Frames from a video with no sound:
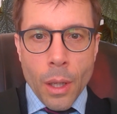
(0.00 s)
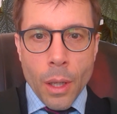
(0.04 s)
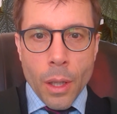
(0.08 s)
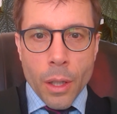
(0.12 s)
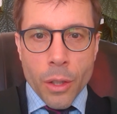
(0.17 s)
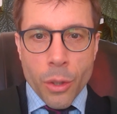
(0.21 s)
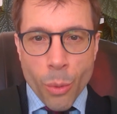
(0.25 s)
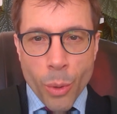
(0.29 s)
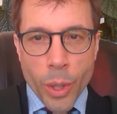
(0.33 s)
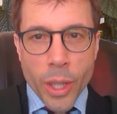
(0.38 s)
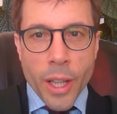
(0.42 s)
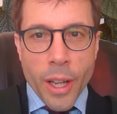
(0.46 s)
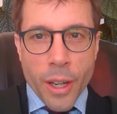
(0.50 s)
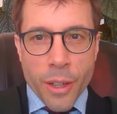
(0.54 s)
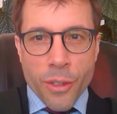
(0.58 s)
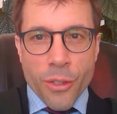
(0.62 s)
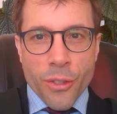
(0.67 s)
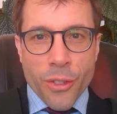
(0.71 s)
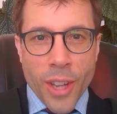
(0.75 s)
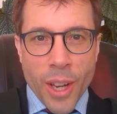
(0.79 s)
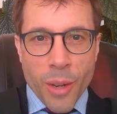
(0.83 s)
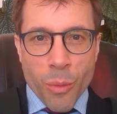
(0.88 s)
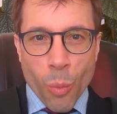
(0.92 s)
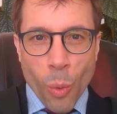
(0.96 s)
To really
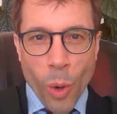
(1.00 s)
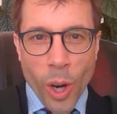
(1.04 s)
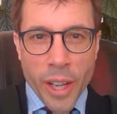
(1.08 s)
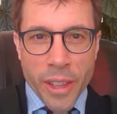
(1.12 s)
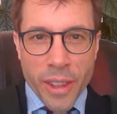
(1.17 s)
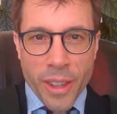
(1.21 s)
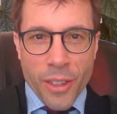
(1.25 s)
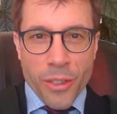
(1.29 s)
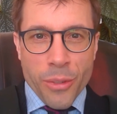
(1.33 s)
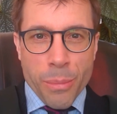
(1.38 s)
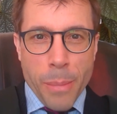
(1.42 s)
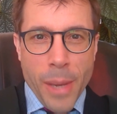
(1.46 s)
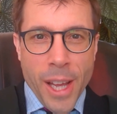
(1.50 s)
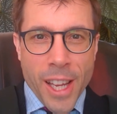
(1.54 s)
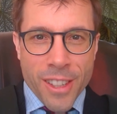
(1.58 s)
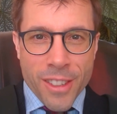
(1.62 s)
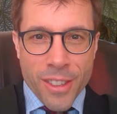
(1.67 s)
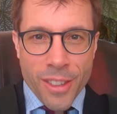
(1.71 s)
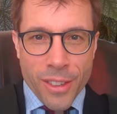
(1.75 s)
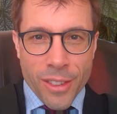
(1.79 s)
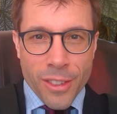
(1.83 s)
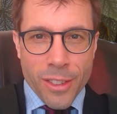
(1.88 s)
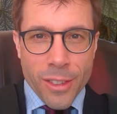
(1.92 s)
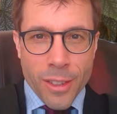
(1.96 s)
understand why this
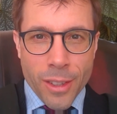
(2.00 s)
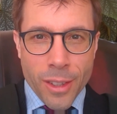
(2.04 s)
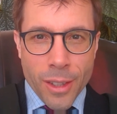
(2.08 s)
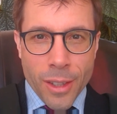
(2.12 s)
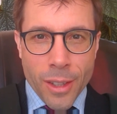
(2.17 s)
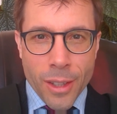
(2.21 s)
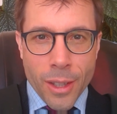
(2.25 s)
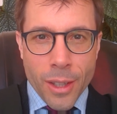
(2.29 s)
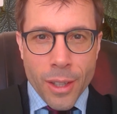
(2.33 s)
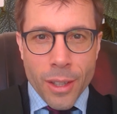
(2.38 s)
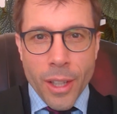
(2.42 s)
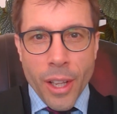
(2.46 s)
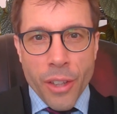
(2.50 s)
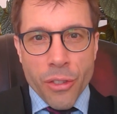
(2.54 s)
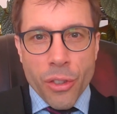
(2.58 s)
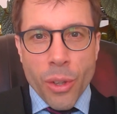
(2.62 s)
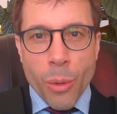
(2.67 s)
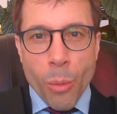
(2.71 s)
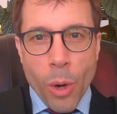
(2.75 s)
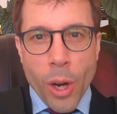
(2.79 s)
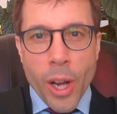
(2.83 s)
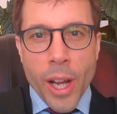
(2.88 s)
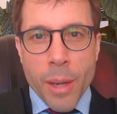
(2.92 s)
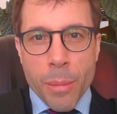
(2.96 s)
matters, let's see
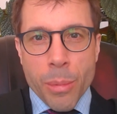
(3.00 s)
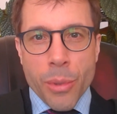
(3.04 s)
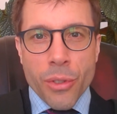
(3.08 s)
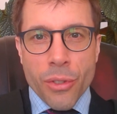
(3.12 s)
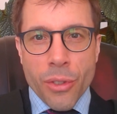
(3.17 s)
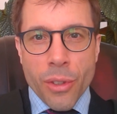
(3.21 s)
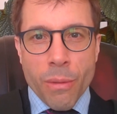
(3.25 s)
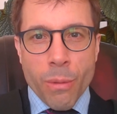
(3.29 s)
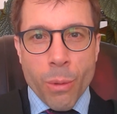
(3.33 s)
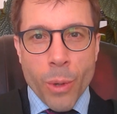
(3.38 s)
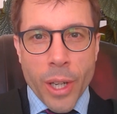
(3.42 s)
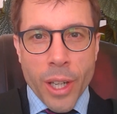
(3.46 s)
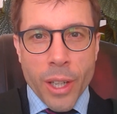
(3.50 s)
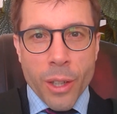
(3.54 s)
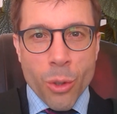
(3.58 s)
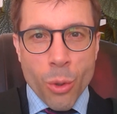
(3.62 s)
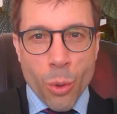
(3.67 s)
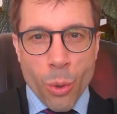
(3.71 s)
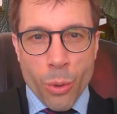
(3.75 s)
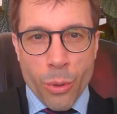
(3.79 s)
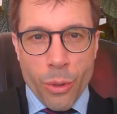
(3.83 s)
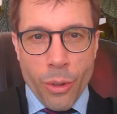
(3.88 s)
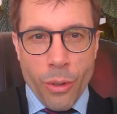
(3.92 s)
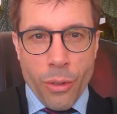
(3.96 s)
what happens if we
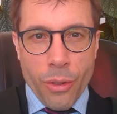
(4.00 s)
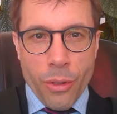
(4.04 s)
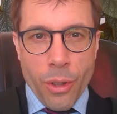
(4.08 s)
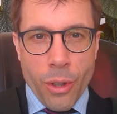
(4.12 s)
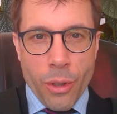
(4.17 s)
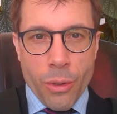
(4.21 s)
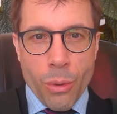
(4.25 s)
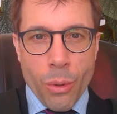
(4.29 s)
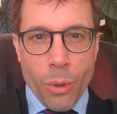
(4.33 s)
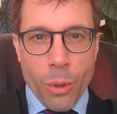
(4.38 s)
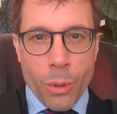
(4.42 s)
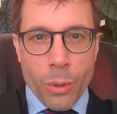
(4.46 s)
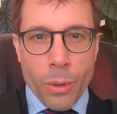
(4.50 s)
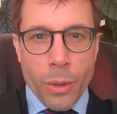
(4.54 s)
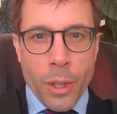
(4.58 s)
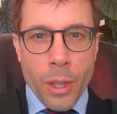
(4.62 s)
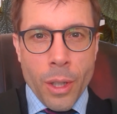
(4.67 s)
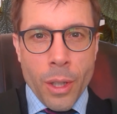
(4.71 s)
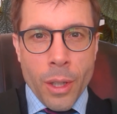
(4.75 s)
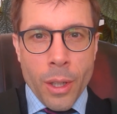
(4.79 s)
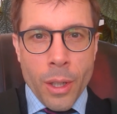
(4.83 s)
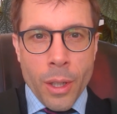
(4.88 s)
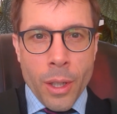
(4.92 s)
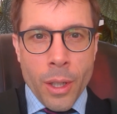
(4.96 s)
ignore the third rule.
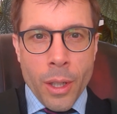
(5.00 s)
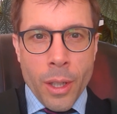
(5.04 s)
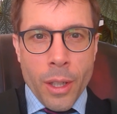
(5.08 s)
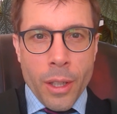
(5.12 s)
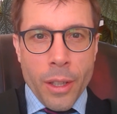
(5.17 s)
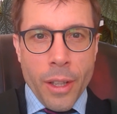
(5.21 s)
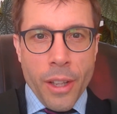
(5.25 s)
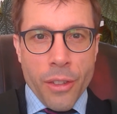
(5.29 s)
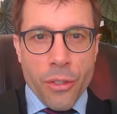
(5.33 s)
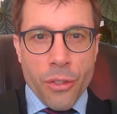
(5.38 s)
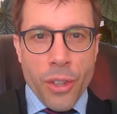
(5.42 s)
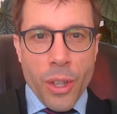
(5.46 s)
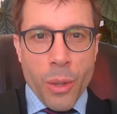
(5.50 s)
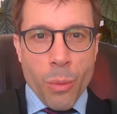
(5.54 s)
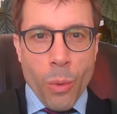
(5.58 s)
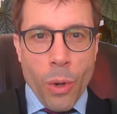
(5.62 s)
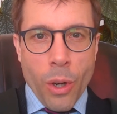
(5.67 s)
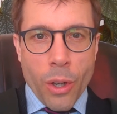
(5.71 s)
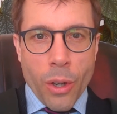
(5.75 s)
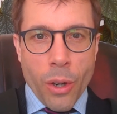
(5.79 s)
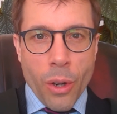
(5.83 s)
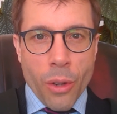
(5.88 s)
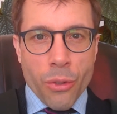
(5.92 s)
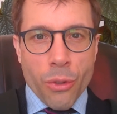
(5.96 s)
Let's see what
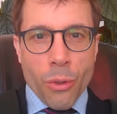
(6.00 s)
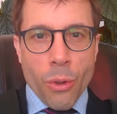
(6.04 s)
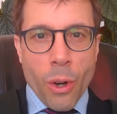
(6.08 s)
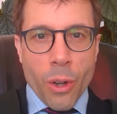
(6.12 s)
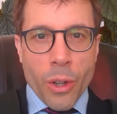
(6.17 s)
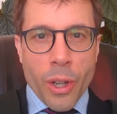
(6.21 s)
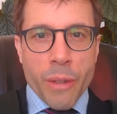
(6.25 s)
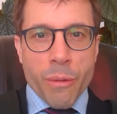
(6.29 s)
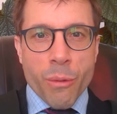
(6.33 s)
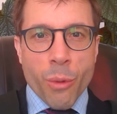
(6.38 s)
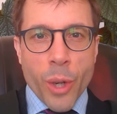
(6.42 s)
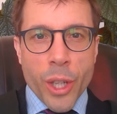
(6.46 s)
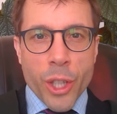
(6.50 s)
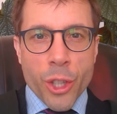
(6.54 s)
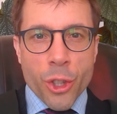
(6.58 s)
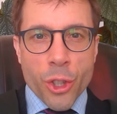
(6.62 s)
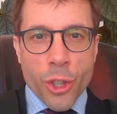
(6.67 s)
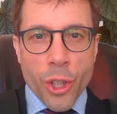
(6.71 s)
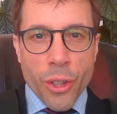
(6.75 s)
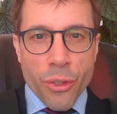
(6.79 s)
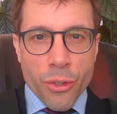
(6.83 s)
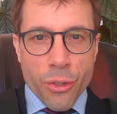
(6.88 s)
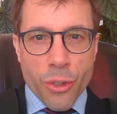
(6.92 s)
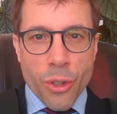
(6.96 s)
goes wrong if we
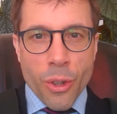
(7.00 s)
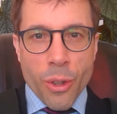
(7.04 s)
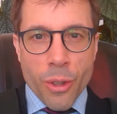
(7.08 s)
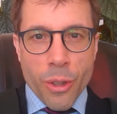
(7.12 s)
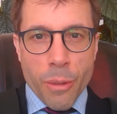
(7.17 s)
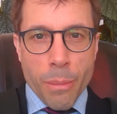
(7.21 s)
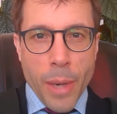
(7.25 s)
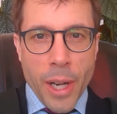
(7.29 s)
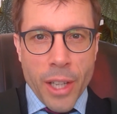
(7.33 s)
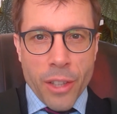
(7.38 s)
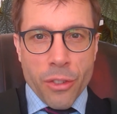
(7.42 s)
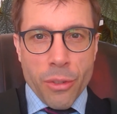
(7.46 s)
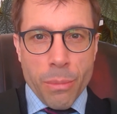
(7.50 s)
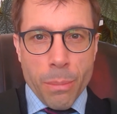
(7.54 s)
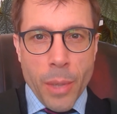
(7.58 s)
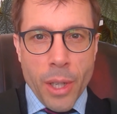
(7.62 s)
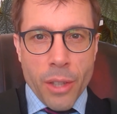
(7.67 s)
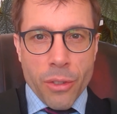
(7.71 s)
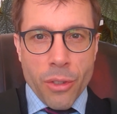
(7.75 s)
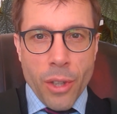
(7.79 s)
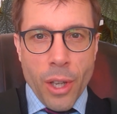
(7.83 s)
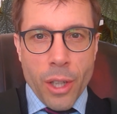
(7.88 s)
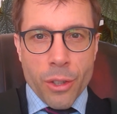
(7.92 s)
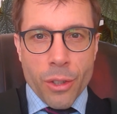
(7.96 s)
just do the
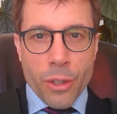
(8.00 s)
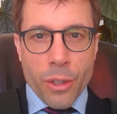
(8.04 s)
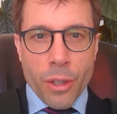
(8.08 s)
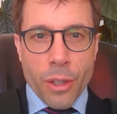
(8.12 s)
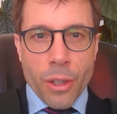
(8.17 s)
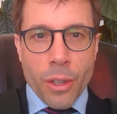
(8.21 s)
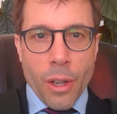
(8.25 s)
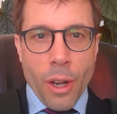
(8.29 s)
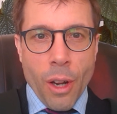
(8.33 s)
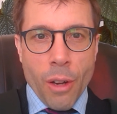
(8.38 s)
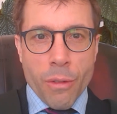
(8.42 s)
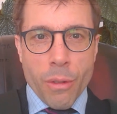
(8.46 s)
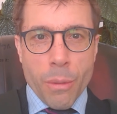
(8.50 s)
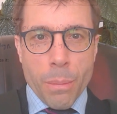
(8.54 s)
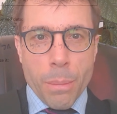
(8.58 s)
maximization over